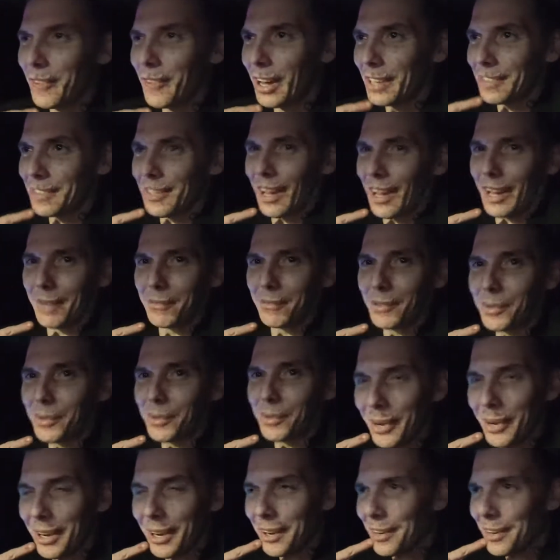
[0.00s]
Fuck Times
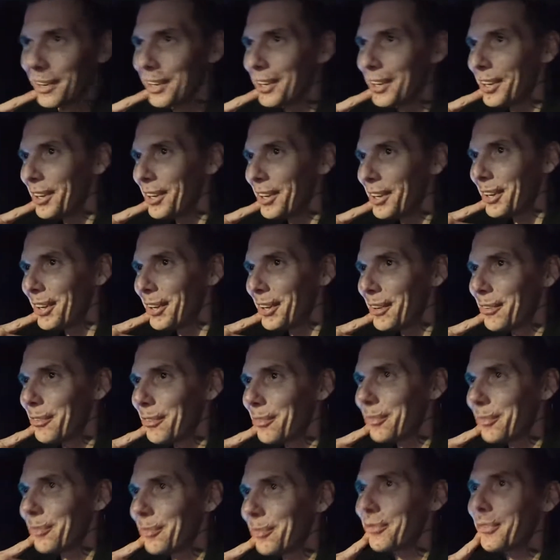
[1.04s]
Square.
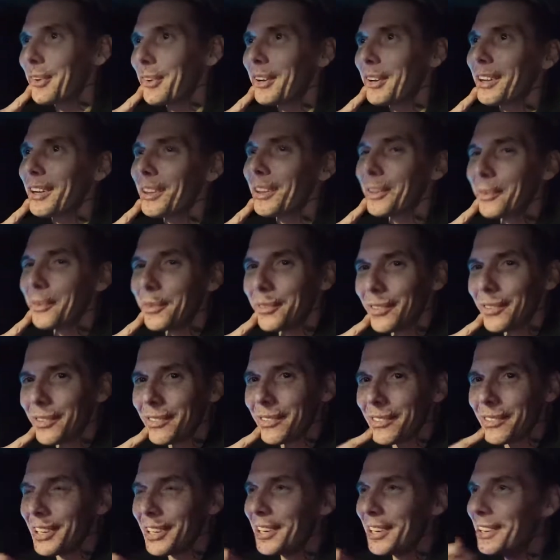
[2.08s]
Fucking losers.